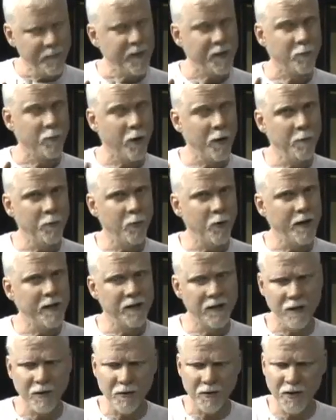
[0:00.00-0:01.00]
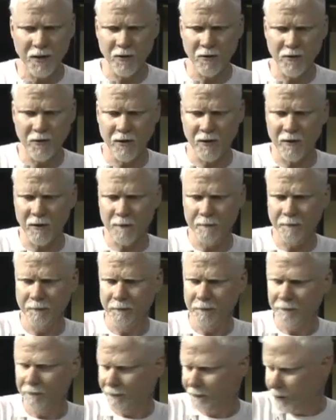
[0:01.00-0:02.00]
It's 1.000.
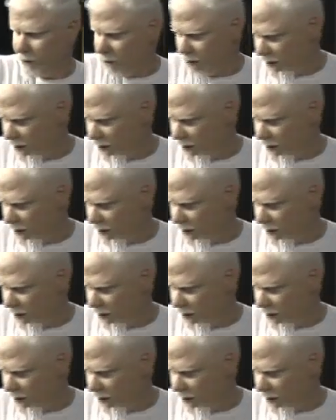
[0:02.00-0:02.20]
I'm going to